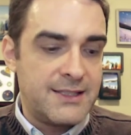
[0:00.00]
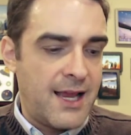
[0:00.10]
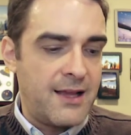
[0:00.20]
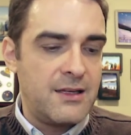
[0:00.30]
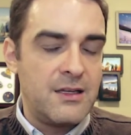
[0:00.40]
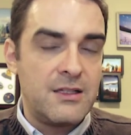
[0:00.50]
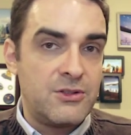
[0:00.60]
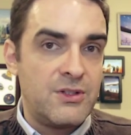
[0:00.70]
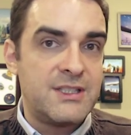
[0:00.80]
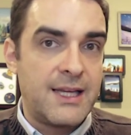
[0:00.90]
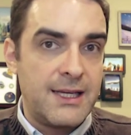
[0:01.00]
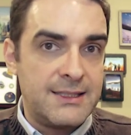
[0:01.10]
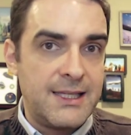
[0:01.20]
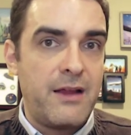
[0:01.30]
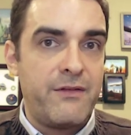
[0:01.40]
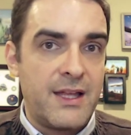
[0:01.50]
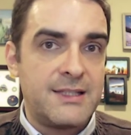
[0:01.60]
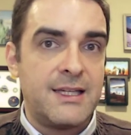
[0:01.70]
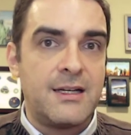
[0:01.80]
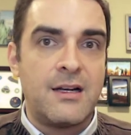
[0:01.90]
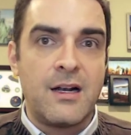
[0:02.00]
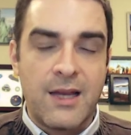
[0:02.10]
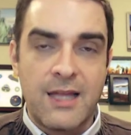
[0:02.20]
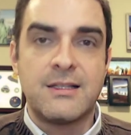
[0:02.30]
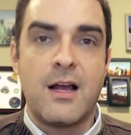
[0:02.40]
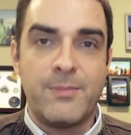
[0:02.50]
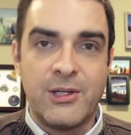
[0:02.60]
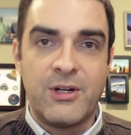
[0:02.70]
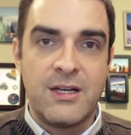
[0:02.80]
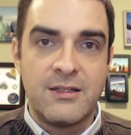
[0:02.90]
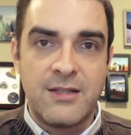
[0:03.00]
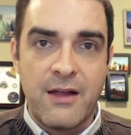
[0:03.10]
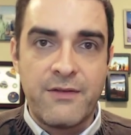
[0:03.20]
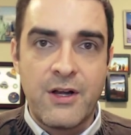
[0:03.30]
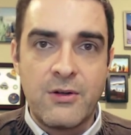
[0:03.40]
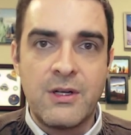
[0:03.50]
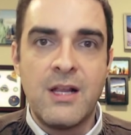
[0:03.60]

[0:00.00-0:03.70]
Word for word: And as soon as I hit save, that's it. It gets uploaded into Evernote,